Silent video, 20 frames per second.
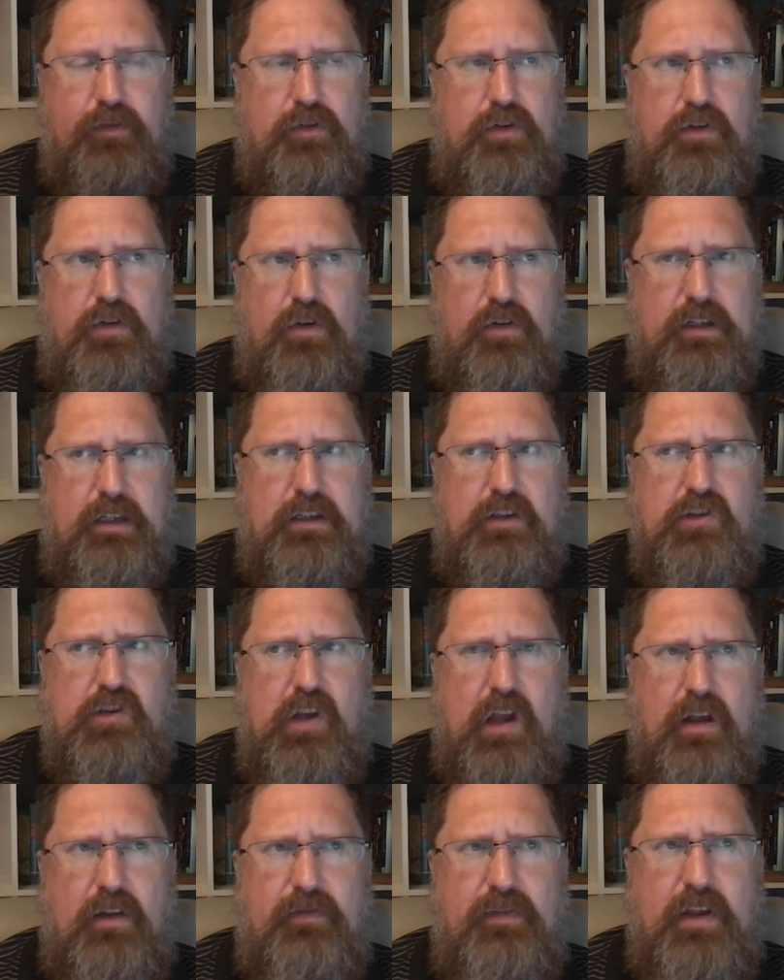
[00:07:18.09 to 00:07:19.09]
So you don't eat
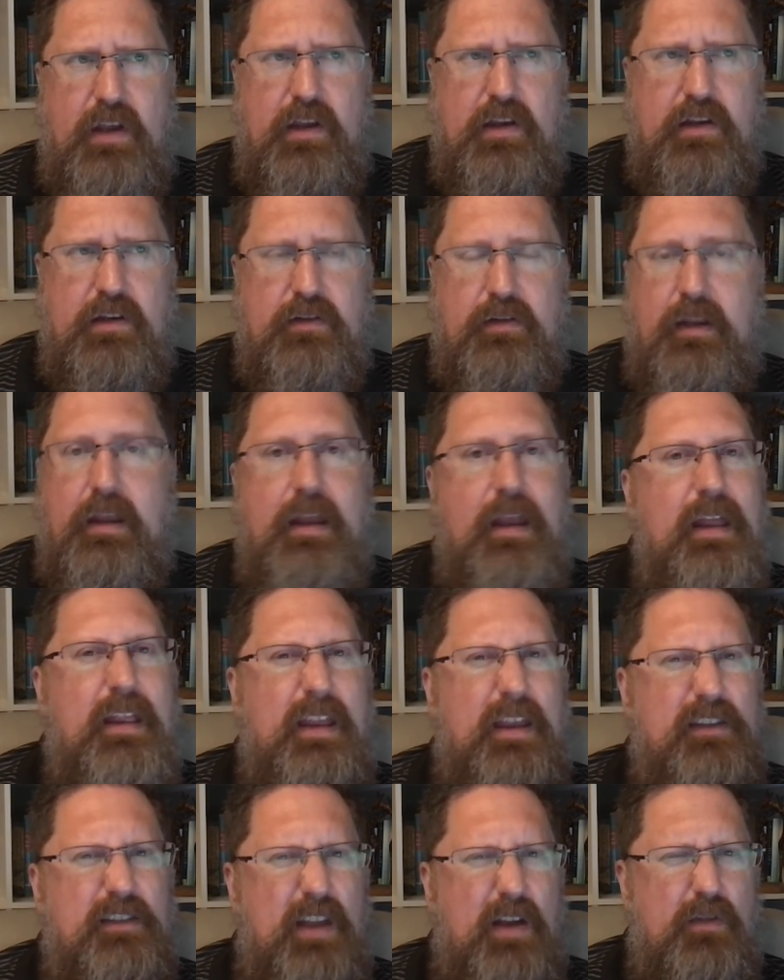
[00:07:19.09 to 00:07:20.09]
shellfish. Like
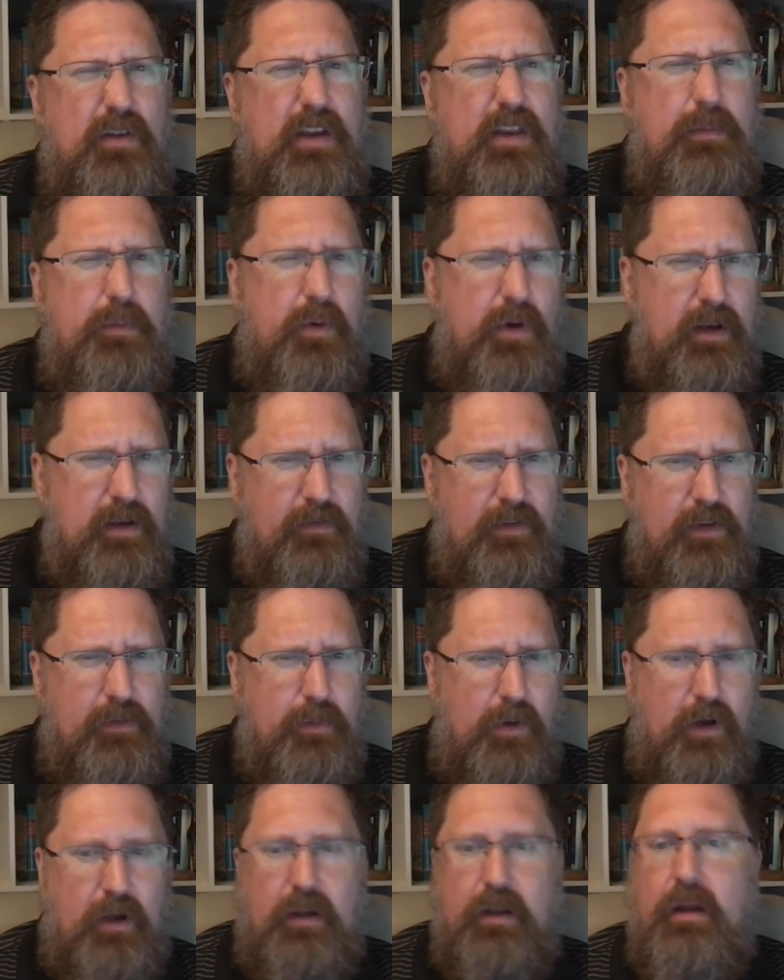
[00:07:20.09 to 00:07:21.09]
that's not really the point of this
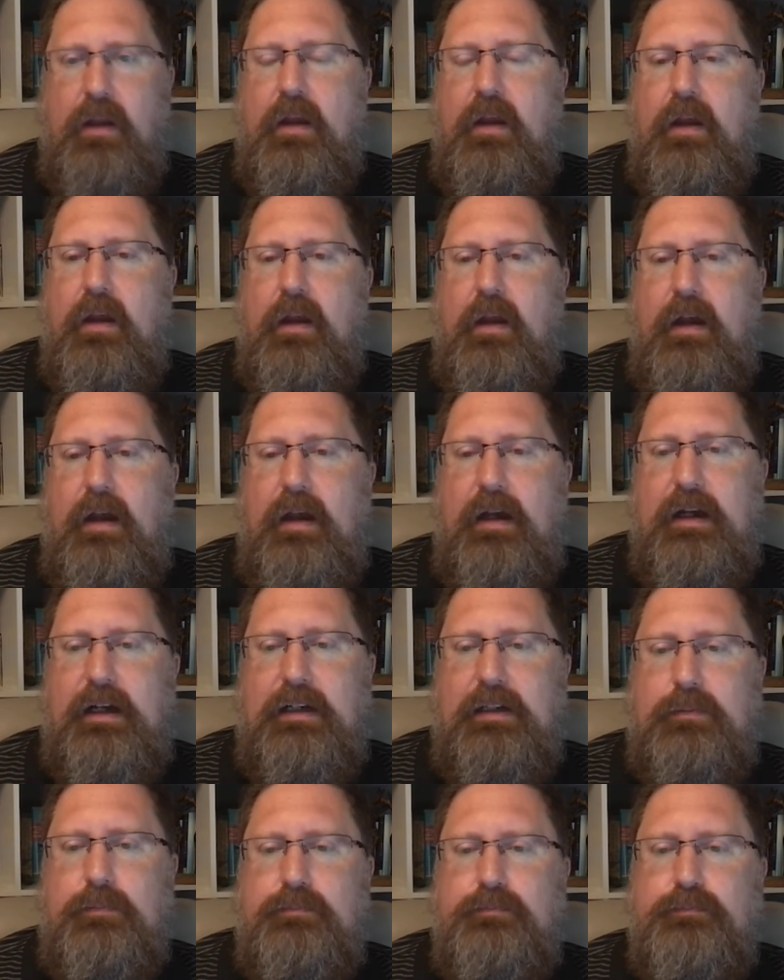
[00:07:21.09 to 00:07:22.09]
book.
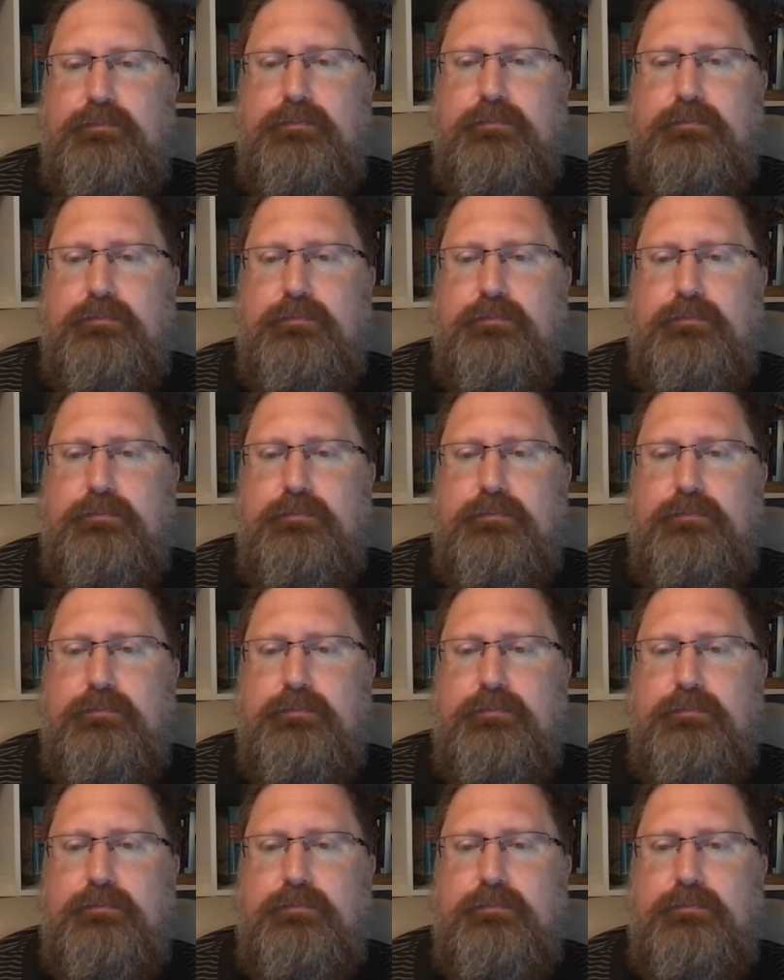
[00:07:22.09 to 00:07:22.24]
Um,